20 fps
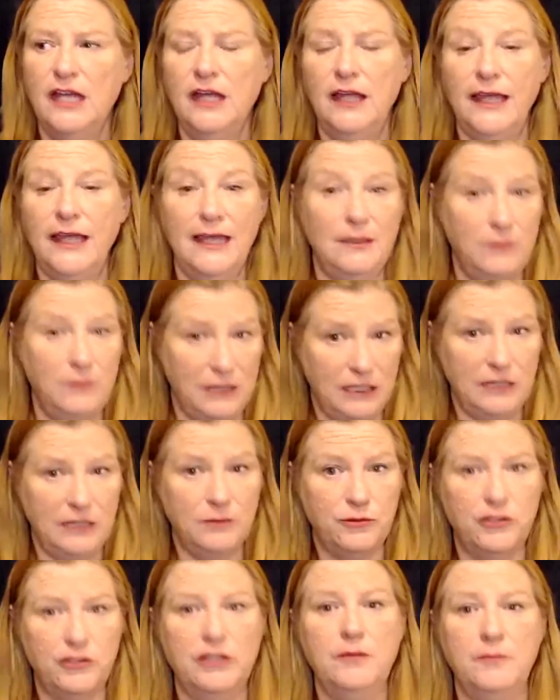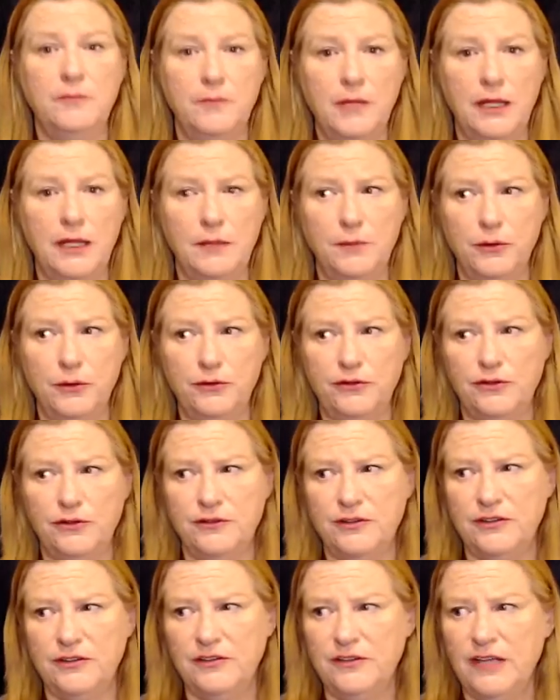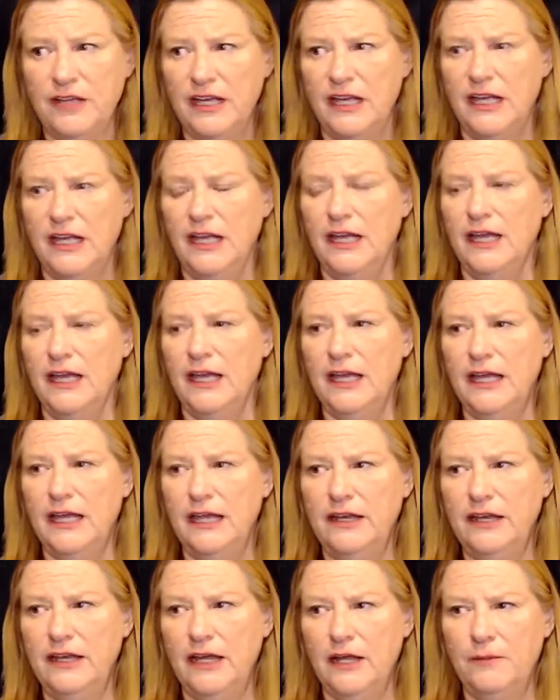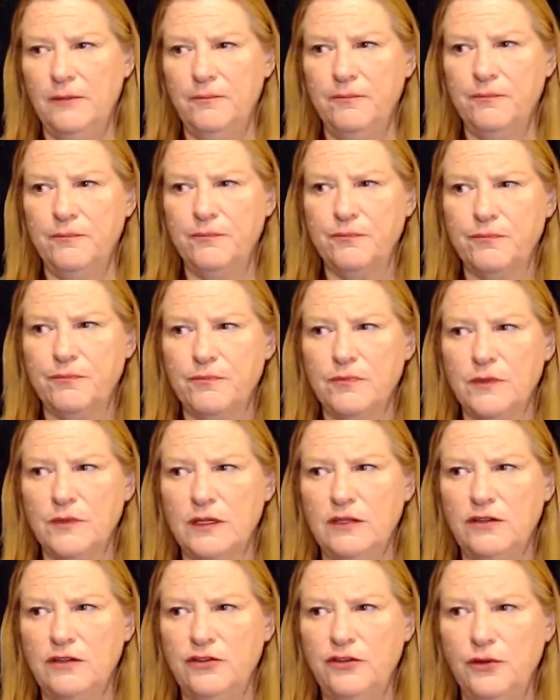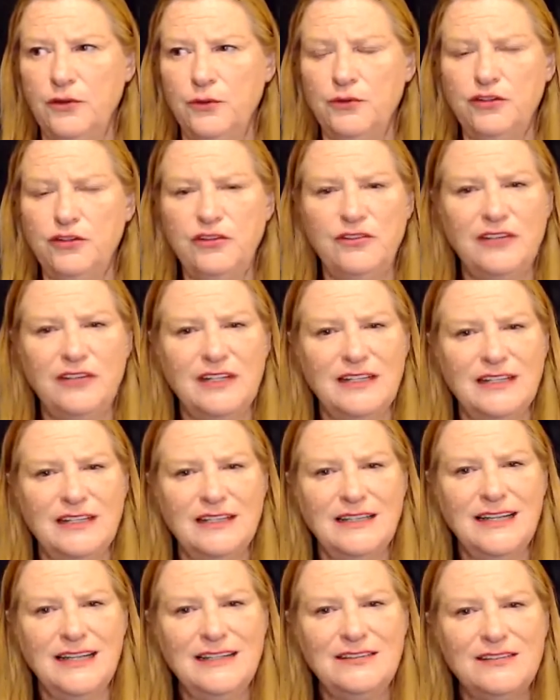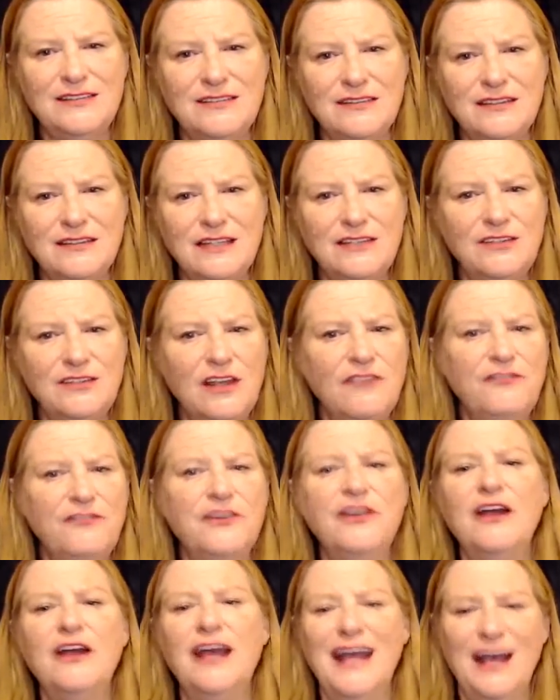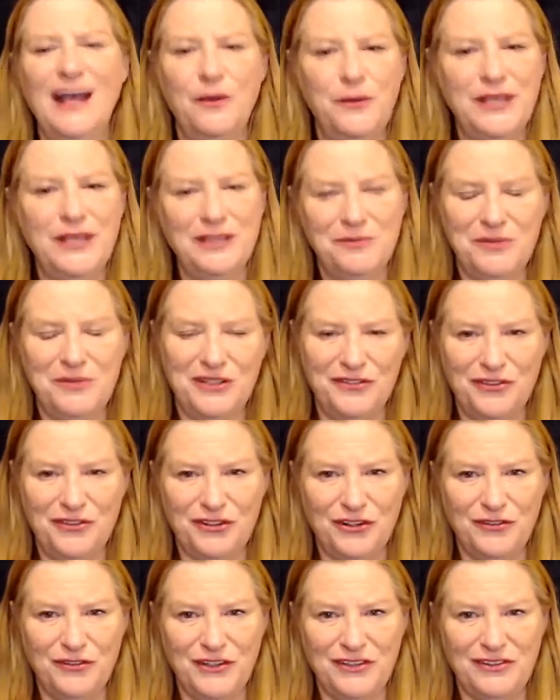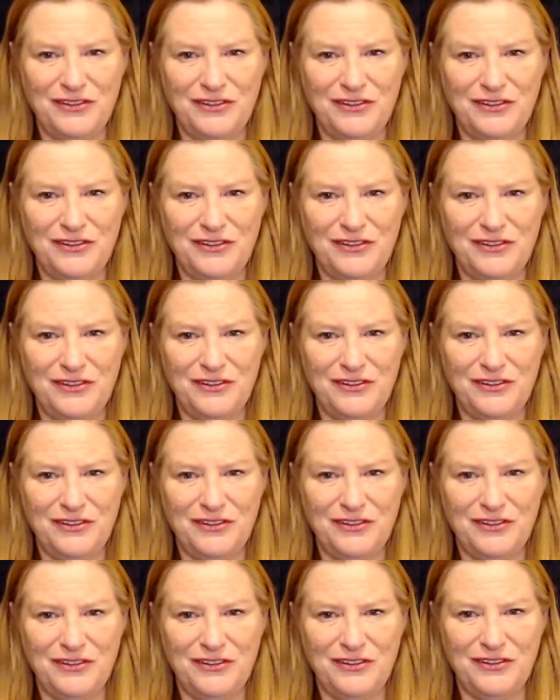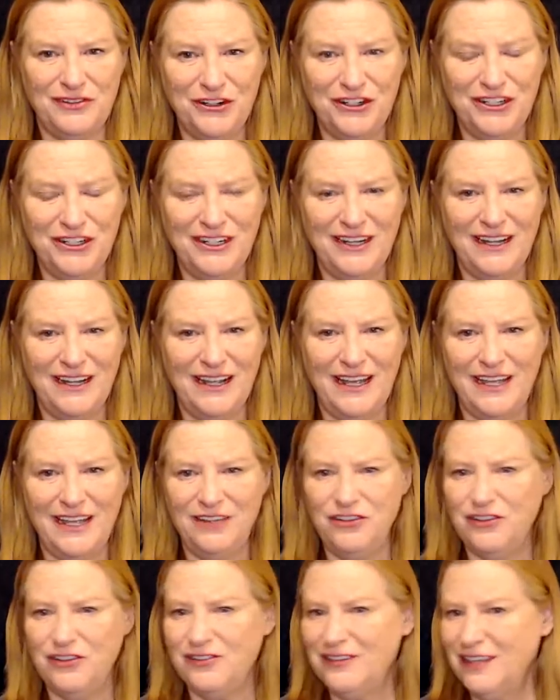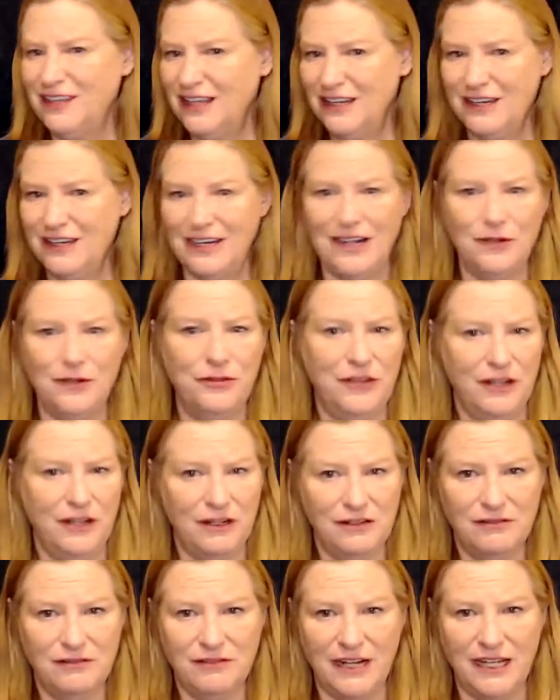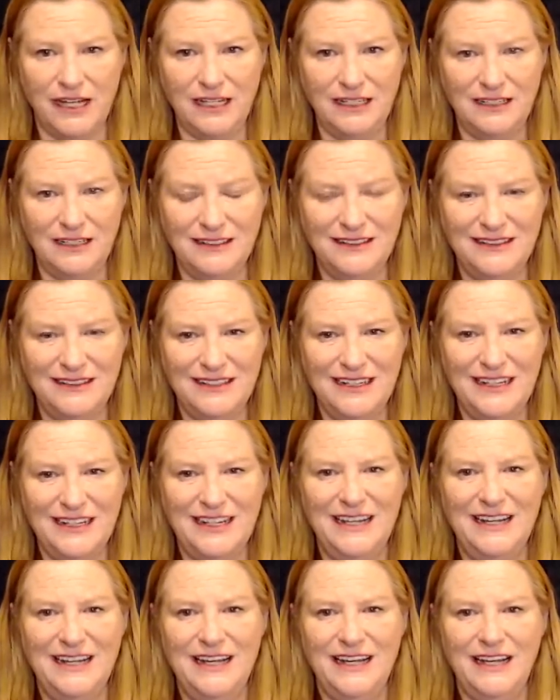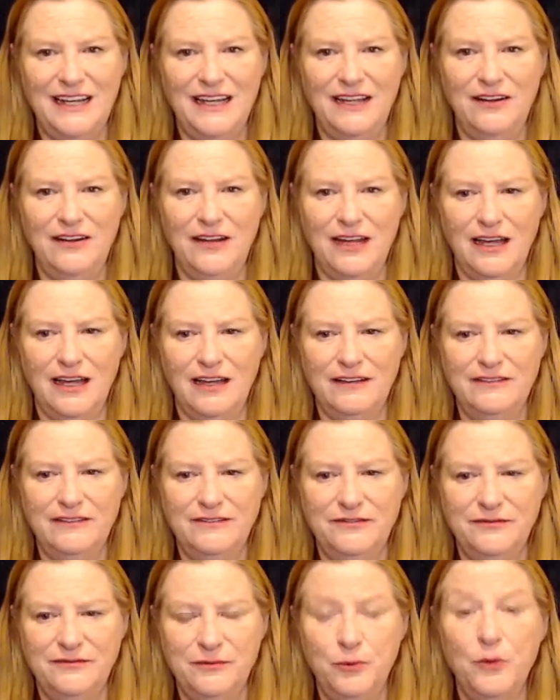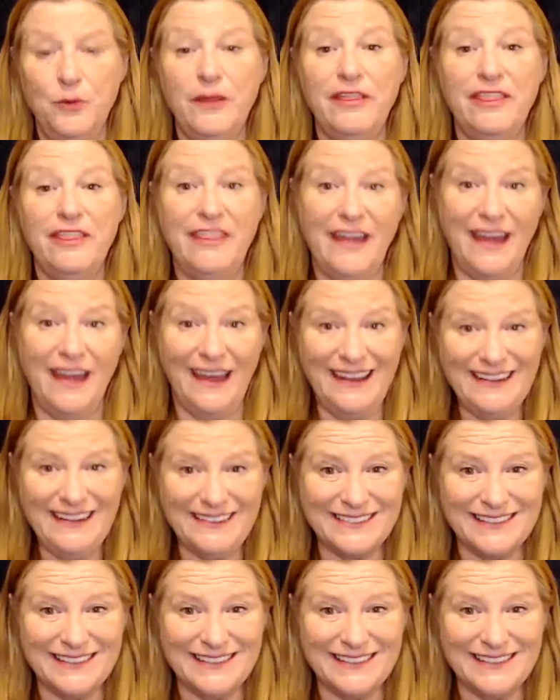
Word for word: and mediumship, uh, both services. And um, so just let's let's all figure out how we can be of service and, just get it out there, right? And uh, with that,